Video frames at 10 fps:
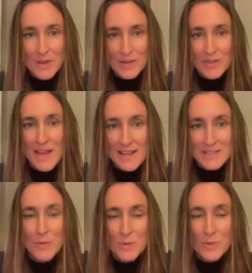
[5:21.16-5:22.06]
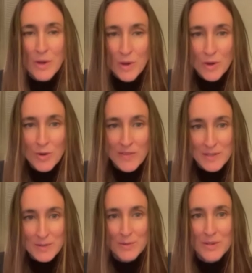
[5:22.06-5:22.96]
that's what we know, and
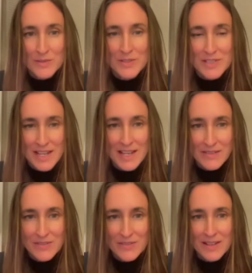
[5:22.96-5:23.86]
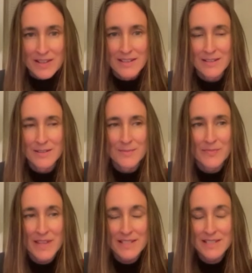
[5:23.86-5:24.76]
that's where we feel safe, and um,
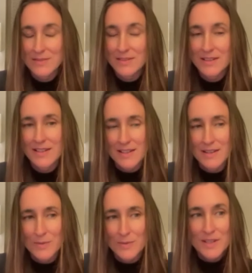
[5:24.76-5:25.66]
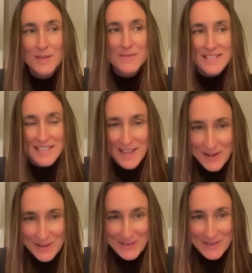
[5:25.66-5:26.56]
that's really missing
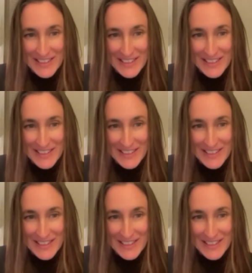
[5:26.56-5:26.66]
out